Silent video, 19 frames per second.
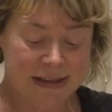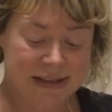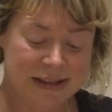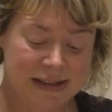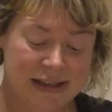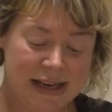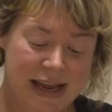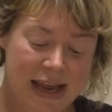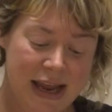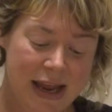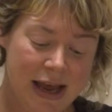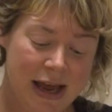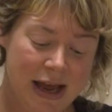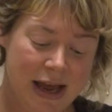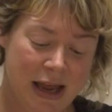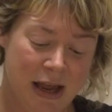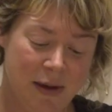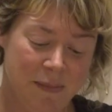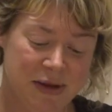Today
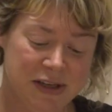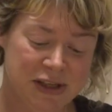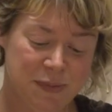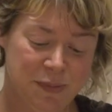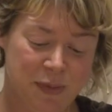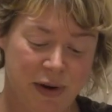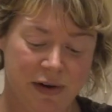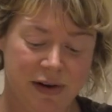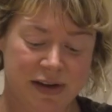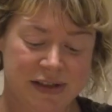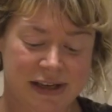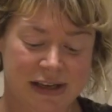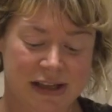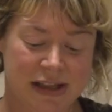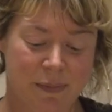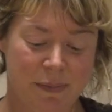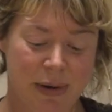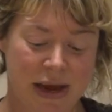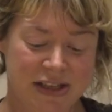I am
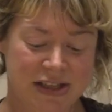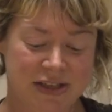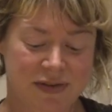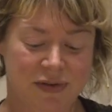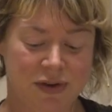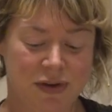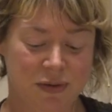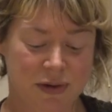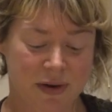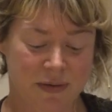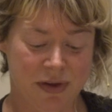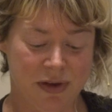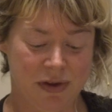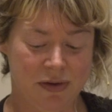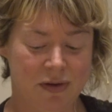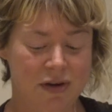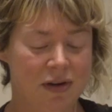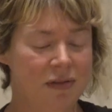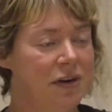experiencing the best view of the
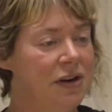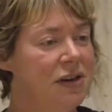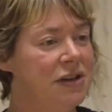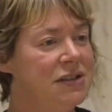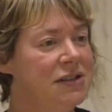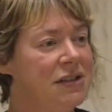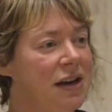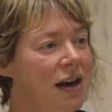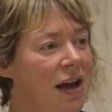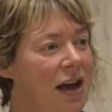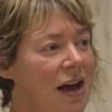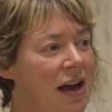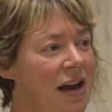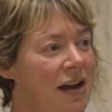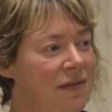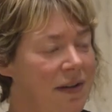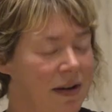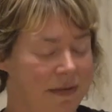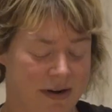universe that I
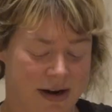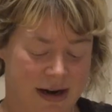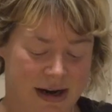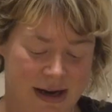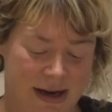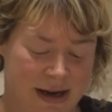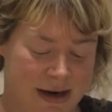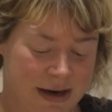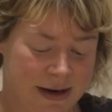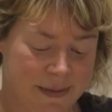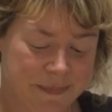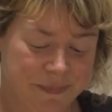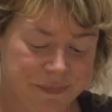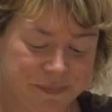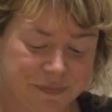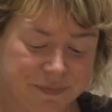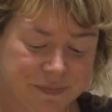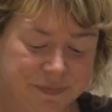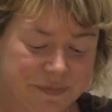have ever had."
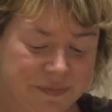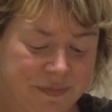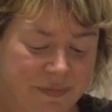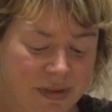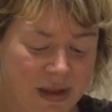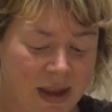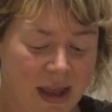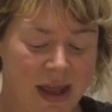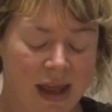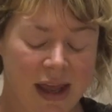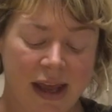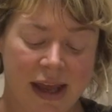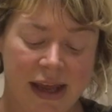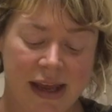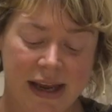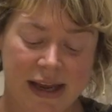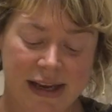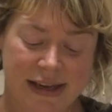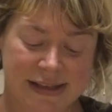
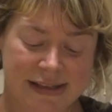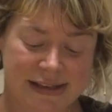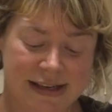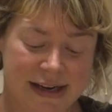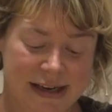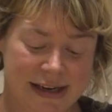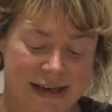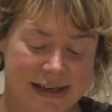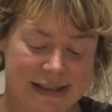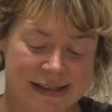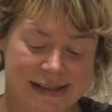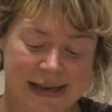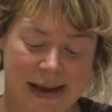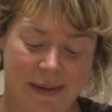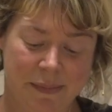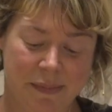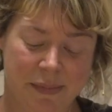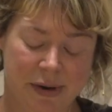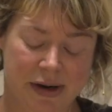It is nearly
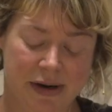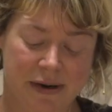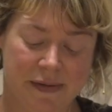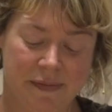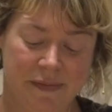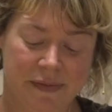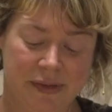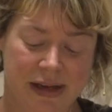December.